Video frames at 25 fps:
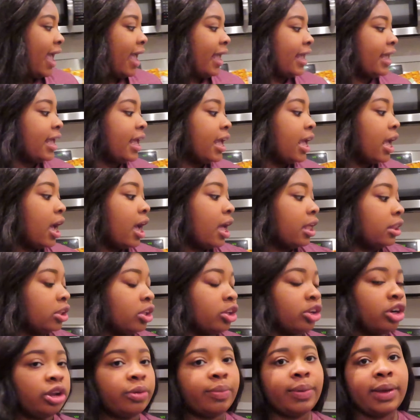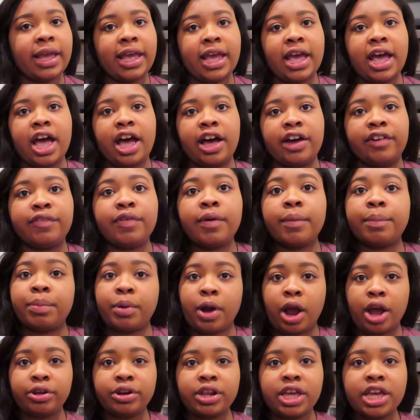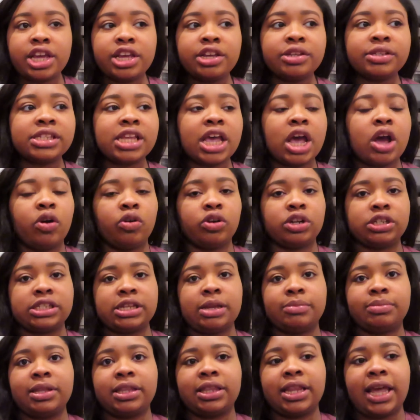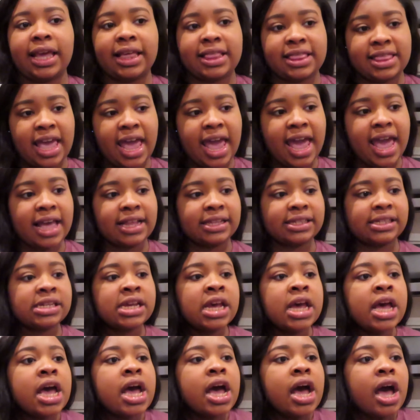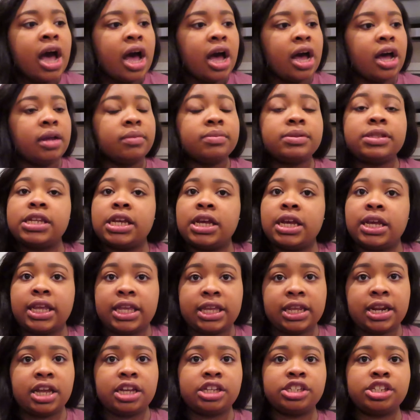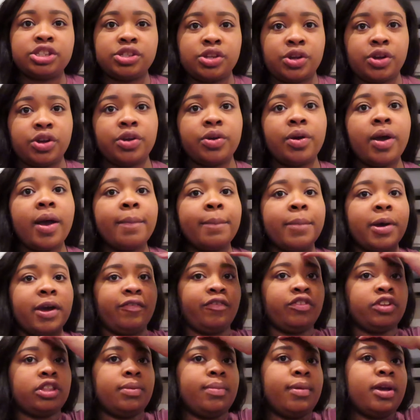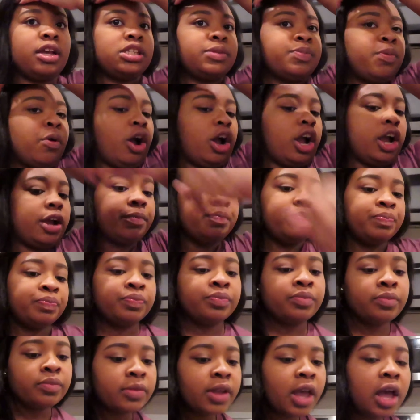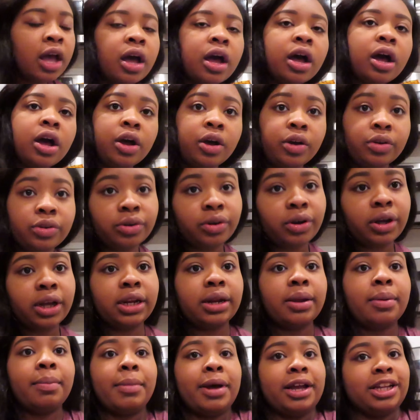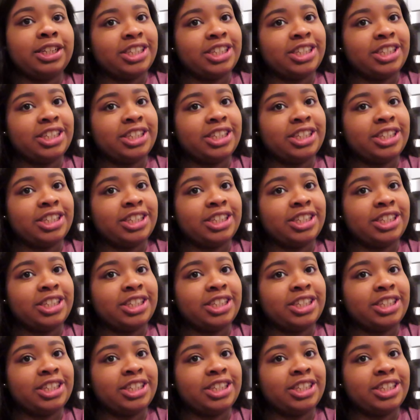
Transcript: and get a little bit of produce or something like that um, to get us through. But for the most part, hold on my